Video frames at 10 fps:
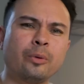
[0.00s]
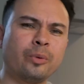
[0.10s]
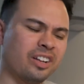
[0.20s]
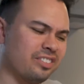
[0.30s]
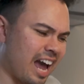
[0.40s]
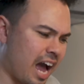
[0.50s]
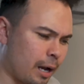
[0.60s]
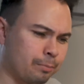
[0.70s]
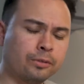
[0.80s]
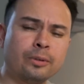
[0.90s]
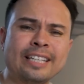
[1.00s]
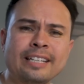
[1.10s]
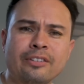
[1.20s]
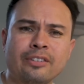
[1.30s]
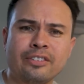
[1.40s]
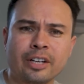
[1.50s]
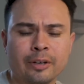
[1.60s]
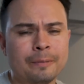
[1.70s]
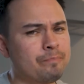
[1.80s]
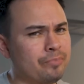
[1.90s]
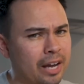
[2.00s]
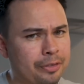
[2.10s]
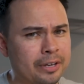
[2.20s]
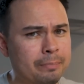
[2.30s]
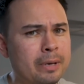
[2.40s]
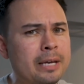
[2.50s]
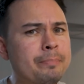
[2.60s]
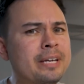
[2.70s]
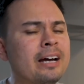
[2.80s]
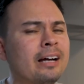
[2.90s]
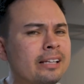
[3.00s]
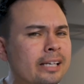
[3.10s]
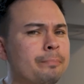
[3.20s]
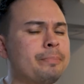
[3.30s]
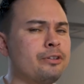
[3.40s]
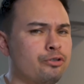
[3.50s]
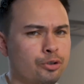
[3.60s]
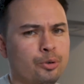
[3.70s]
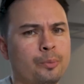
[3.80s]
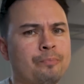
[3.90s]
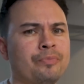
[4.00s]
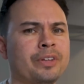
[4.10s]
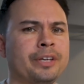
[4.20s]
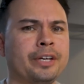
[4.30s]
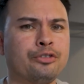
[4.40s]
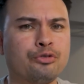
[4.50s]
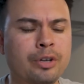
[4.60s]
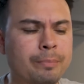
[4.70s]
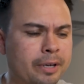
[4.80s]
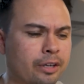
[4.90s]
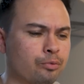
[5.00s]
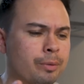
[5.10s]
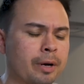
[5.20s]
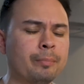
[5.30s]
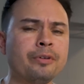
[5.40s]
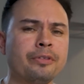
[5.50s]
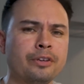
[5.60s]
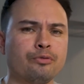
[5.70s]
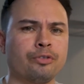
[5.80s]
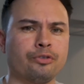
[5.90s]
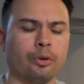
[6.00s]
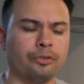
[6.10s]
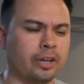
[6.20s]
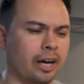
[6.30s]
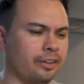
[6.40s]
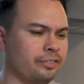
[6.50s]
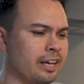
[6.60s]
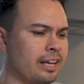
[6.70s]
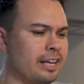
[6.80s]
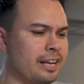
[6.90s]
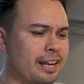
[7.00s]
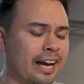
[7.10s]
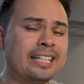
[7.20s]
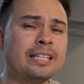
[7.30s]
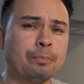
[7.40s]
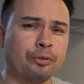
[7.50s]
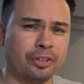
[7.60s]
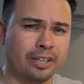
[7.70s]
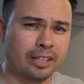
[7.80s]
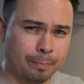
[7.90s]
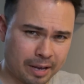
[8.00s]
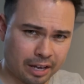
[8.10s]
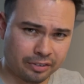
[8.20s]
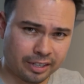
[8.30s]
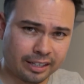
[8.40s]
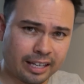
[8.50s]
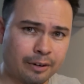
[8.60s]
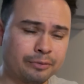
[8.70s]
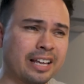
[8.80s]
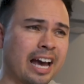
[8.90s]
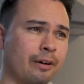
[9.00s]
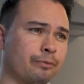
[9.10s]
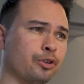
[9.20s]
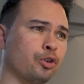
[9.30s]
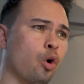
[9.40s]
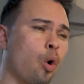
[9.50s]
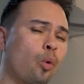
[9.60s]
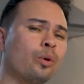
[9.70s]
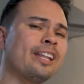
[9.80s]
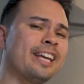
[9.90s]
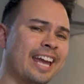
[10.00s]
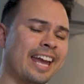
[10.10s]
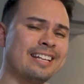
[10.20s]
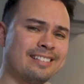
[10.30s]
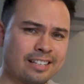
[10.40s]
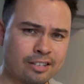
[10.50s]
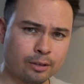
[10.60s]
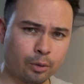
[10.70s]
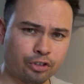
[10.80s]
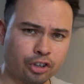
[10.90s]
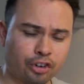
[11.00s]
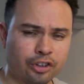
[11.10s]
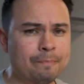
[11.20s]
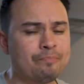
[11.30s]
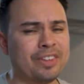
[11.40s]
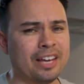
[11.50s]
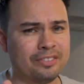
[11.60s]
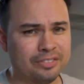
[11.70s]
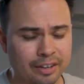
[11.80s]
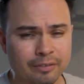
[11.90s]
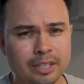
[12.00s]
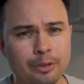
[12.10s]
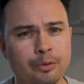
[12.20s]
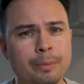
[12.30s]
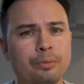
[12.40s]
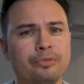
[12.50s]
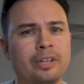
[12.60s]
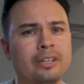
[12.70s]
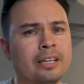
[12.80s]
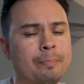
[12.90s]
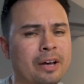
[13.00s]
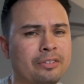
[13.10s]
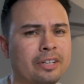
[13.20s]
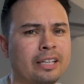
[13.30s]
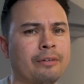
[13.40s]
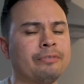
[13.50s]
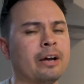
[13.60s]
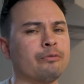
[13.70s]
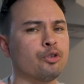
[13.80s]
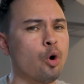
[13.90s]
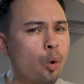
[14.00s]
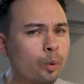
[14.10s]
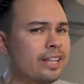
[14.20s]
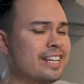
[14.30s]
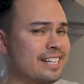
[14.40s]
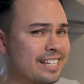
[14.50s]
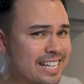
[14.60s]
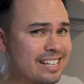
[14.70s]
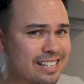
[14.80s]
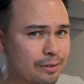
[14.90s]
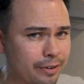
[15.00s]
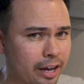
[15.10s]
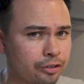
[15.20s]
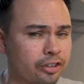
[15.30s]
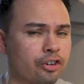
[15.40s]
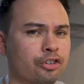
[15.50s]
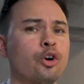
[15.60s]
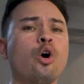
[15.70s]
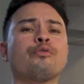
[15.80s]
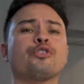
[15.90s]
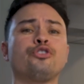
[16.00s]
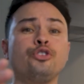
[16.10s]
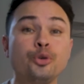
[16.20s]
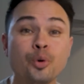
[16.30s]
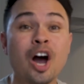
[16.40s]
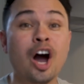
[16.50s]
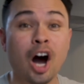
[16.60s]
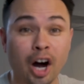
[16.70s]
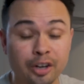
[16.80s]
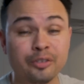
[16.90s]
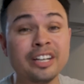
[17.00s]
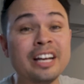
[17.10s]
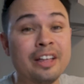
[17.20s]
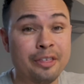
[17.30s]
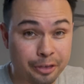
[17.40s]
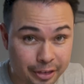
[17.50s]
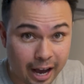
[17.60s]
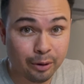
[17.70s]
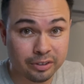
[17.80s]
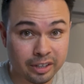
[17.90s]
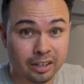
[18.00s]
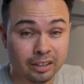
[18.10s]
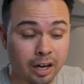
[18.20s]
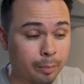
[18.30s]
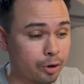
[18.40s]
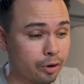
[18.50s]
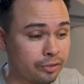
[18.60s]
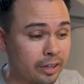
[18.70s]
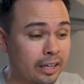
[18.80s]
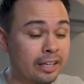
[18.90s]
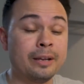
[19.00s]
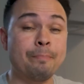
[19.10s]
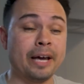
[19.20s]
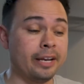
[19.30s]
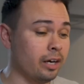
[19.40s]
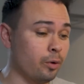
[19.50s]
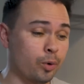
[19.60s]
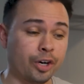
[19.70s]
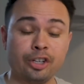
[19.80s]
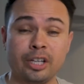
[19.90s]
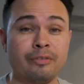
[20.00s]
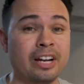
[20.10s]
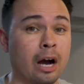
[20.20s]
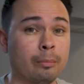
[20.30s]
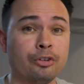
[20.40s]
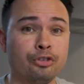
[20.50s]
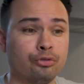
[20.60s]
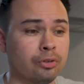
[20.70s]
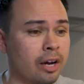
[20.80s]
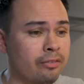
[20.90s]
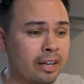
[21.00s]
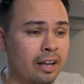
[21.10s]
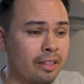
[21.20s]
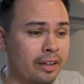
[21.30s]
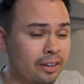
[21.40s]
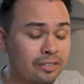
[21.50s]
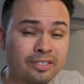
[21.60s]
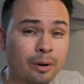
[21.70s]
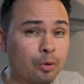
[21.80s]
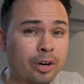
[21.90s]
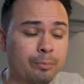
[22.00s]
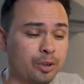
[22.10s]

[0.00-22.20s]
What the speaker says: it when it's absolutely necessary, I think maybe a little bit too extreme. Because remember these results, guys, 90% capacity left after only AC slow charging and 73% capacity left after only DC fast charging over 200,000 kilometers. Depending on where you live and how much you drive, that's somewhere in